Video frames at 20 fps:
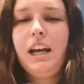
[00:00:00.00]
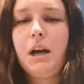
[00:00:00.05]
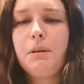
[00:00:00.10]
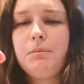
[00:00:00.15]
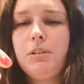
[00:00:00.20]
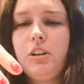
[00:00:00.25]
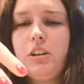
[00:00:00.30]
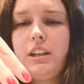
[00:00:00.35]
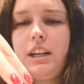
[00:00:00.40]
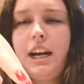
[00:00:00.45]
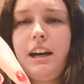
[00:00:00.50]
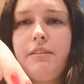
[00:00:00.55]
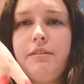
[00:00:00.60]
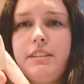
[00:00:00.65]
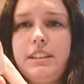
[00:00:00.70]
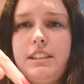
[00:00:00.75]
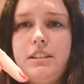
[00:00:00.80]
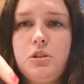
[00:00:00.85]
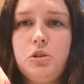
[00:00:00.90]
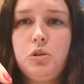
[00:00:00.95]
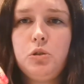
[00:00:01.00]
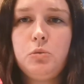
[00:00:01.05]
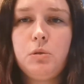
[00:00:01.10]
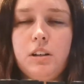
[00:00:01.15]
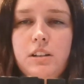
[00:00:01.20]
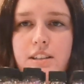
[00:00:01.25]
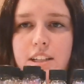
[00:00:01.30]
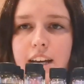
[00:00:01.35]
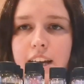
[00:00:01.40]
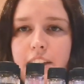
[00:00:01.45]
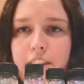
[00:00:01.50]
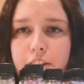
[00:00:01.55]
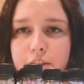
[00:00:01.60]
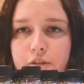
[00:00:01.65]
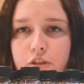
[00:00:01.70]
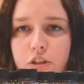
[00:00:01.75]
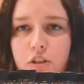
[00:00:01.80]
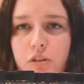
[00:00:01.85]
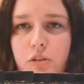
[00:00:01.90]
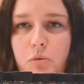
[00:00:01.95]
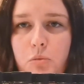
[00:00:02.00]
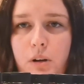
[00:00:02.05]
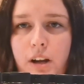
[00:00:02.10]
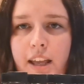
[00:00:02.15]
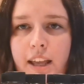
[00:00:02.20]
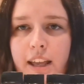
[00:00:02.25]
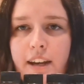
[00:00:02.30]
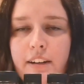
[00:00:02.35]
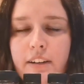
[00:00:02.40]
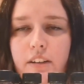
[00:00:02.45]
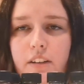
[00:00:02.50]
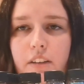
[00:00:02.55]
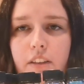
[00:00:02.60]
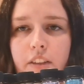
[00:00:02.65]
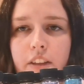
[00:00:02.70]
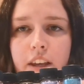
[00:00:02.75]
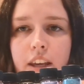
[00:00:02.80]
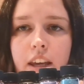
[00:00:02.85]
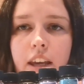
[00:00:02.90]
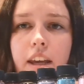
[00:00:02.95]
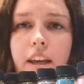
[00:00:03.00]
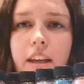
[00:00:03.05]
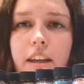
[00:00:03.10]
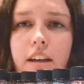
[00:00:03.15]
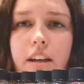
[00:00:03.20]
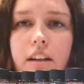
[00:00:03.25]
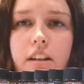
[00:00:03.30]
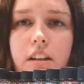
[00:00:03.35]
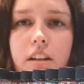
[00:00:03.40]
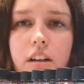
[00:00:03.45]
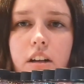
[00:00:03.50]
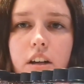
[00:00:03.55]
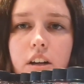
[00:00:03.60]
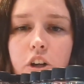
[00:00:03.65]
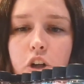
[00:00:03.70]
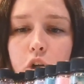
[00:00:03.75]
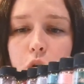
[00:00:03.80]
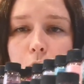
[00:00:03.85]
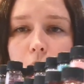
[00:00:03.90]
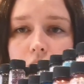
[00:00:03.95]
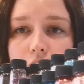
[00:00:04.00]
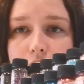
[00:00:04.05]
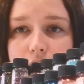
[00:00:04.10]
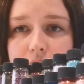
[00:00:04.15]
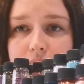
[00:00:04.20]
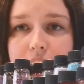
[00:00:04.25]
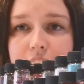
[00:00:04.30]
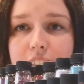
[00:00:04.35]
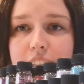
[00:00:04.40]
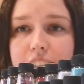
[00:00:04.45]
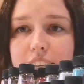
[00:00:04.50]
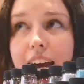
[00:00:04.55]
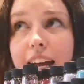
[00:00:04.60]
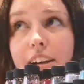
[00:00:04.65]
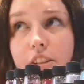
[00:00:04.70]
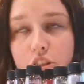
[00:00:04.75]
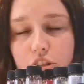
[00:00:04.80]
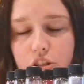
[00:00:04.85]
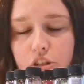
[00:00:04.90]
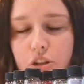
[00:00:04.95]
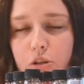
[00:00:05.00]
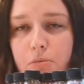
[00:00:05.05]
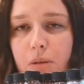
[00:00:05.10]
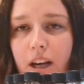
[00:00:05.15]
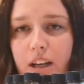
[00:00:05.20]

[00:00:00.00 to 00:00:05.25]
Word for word: I'm not going to have these tall ones at the front when the new one of these and the new